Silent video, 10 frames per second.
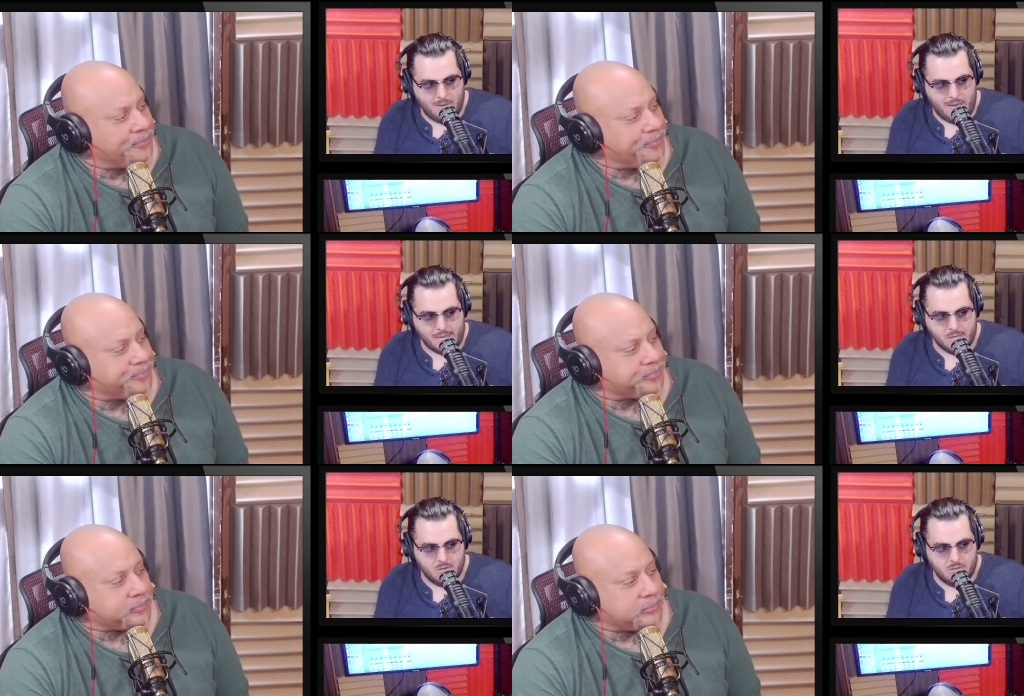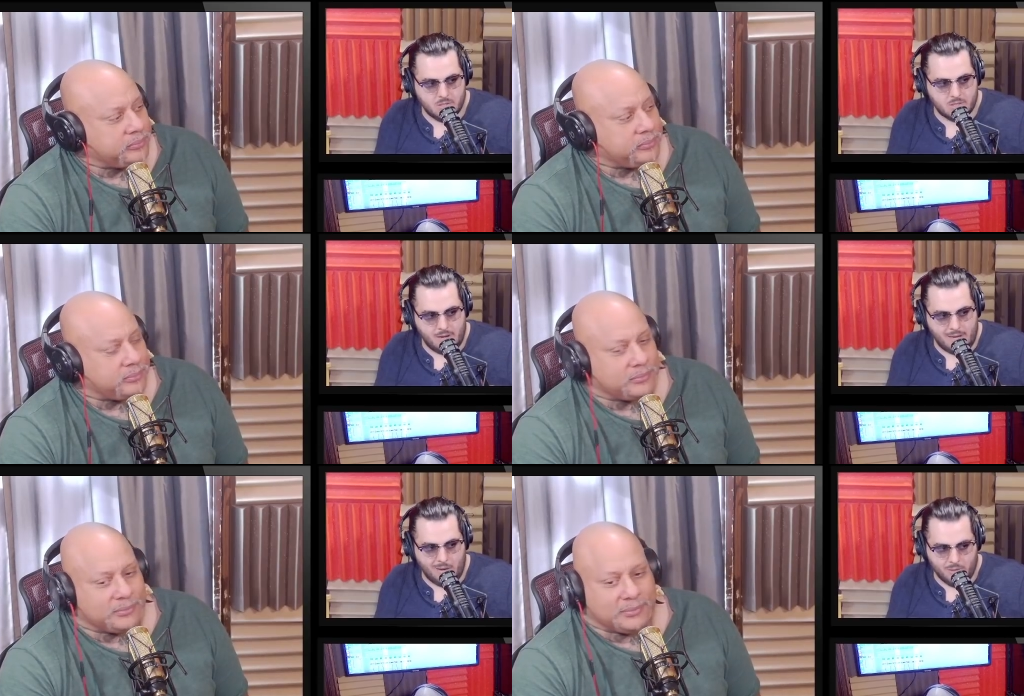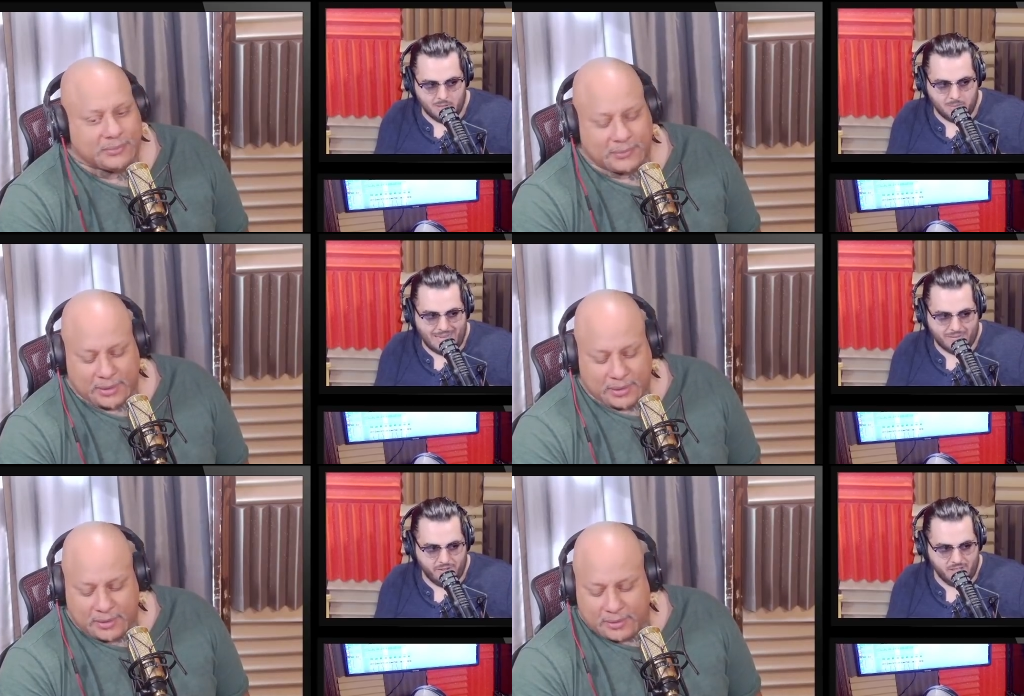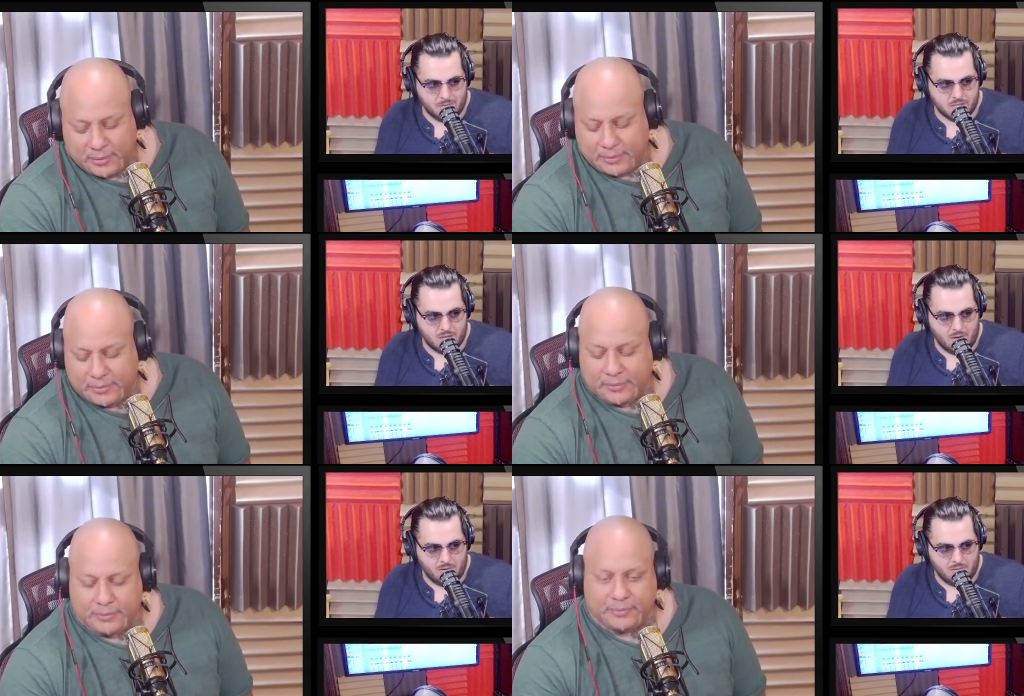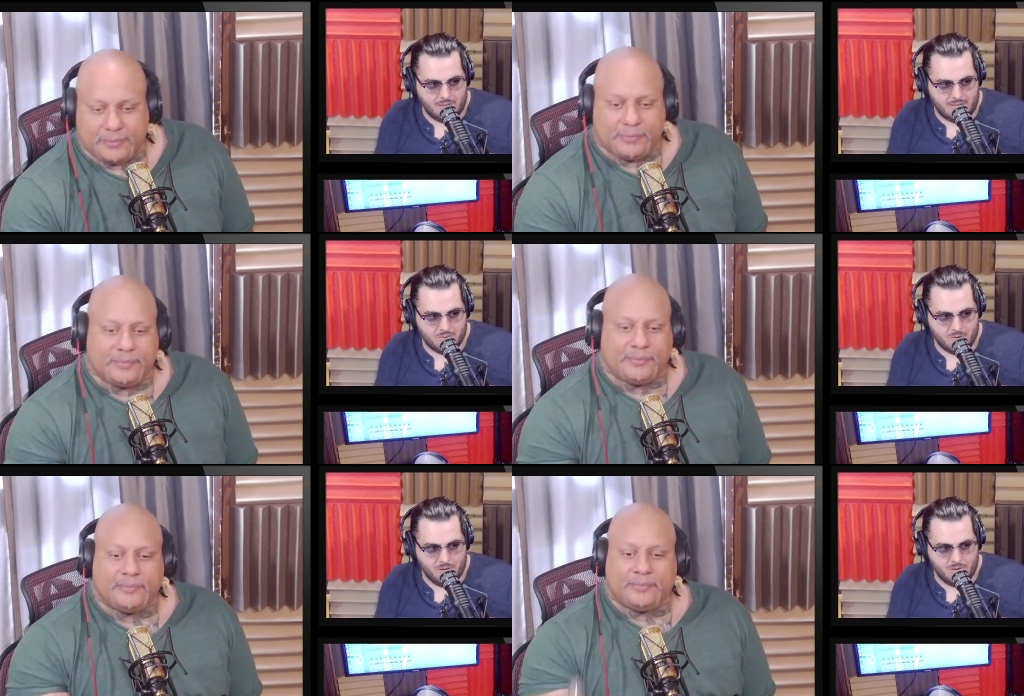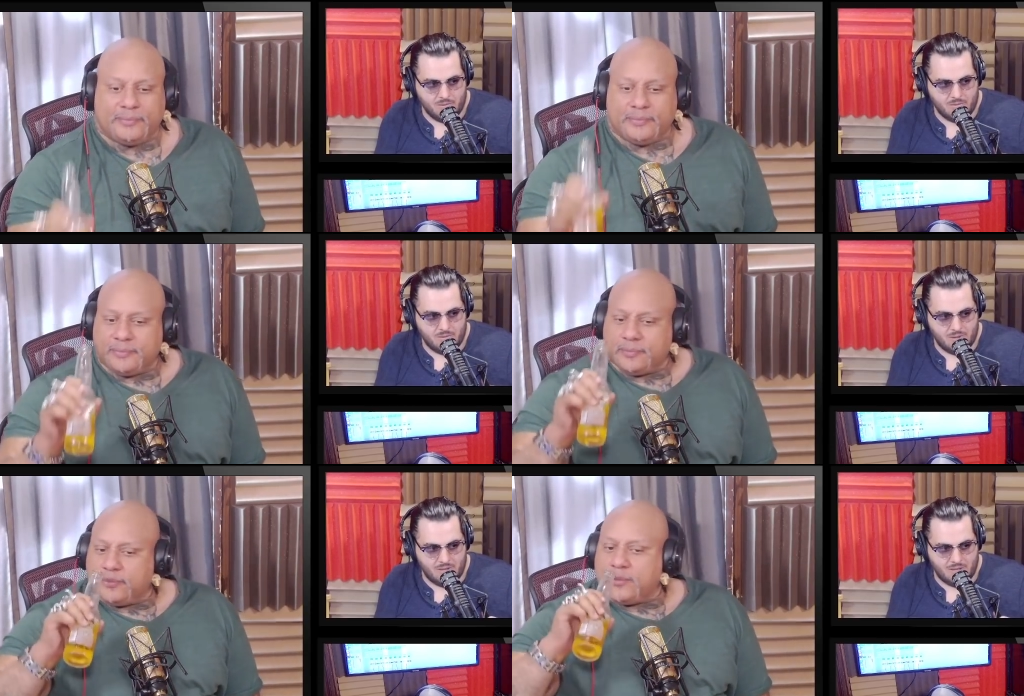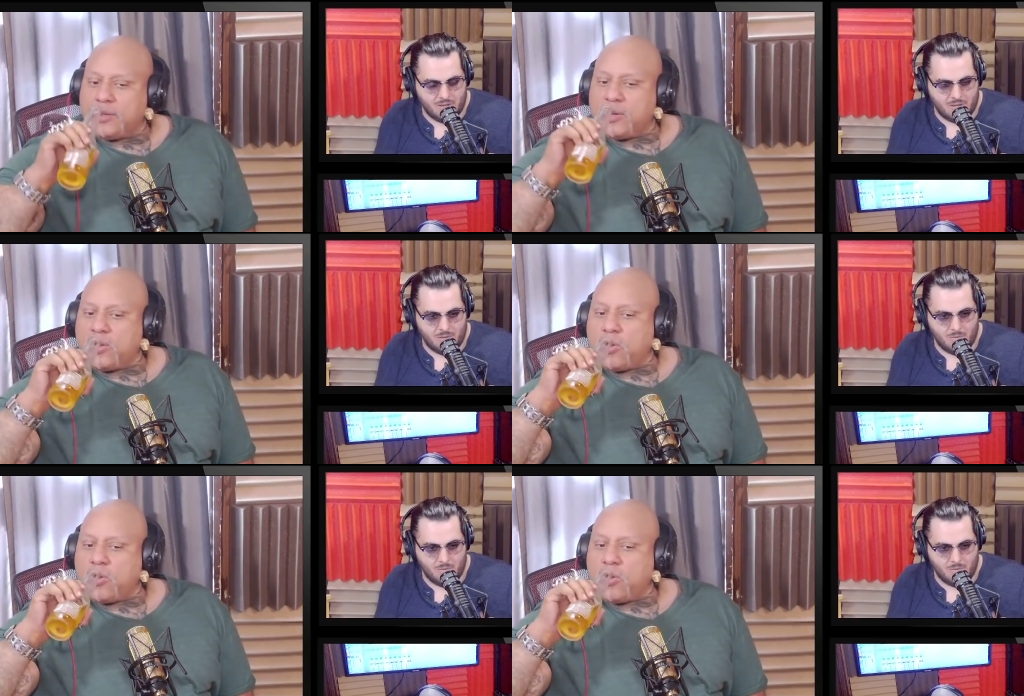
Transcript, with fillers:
Speaker 1: back. You start out with the Black Phillip show. That's where you and the